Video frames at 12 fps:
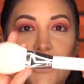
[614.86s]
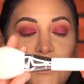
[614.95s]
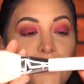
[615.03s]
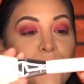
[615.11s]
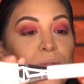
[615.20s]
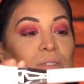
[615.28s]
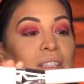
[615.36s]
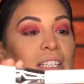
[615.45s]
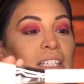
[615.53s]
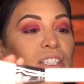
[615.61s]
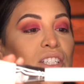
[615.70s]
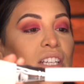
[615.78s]
to use
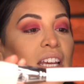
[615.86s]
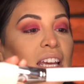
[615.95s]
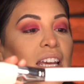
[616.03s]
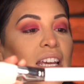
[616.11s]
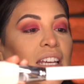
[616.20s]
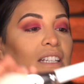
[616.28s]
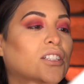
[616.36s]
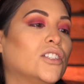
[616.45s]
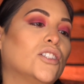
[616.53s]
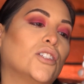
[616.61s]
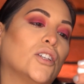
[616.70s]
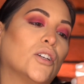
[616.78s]
the
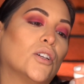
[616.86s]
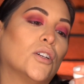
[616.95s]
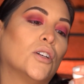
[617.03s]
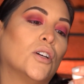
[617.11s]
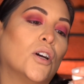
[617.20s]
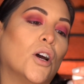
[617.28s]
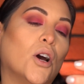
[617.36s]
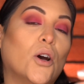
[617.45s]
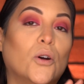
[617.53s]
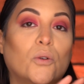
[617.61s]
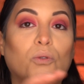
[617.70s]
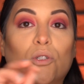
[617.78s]

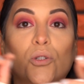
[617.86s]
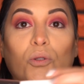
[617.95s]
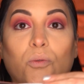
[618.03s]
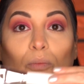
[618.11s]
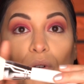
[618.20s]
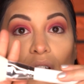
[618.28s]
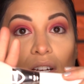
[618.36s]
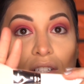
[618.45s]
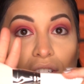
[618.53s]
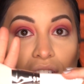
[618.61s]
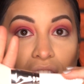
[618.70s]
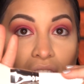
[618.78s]
JH02
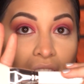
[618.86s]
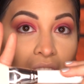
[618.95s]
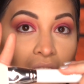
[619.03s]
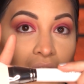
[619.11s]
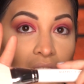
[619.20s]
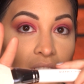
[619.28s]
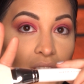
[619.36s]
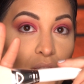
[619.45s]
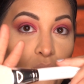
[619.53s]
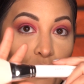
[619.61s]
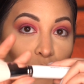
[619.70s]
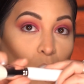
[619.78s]
brush
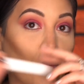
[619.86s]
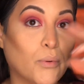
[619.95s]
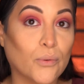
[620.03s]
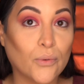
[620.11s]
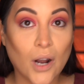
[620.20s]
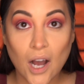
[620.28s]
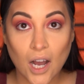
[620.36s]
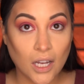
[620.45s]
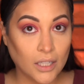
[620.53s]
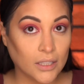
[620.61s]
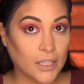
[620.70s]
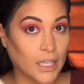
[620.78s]
to
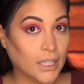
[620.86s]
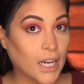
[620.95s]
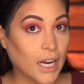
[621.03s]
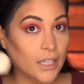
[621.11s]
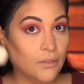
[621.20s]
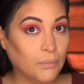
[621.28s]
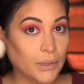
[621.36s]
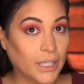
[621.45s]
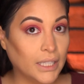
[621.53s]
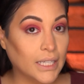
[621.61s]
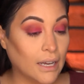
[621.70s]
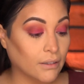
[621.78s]
bronze and kind of
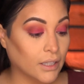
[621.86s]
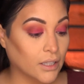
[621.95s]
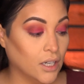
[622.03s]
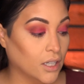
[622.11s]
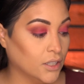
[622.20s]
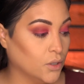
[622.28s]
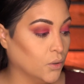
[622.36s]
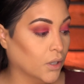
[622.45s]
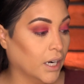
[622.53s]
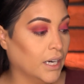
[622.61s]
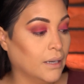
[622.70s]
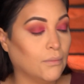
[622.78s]
blend out the contour.
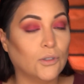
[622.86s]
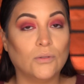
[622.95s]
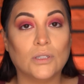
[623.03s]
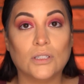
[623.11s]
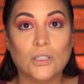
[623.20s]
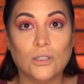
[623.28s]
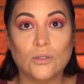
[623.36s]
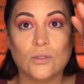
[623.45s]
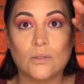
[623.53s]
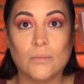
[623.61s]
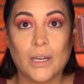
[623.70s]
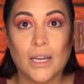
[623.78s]
And I'm going to
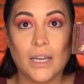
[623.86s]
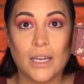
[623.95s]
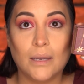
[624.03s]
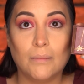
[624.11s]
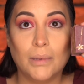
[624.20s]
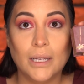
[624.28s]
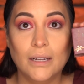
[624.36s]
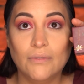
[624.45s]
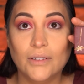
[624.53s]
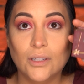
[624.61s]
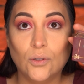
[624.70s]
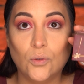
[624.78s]
use my
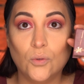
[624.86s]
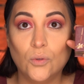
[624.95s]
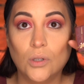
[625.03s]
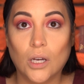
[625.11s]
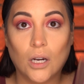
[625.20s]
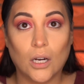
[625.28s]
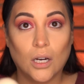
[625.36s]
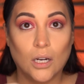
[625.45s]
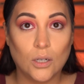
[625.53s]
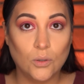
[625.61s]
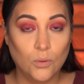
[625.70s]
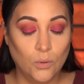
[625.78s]
Benefit
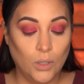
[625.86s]
Hula.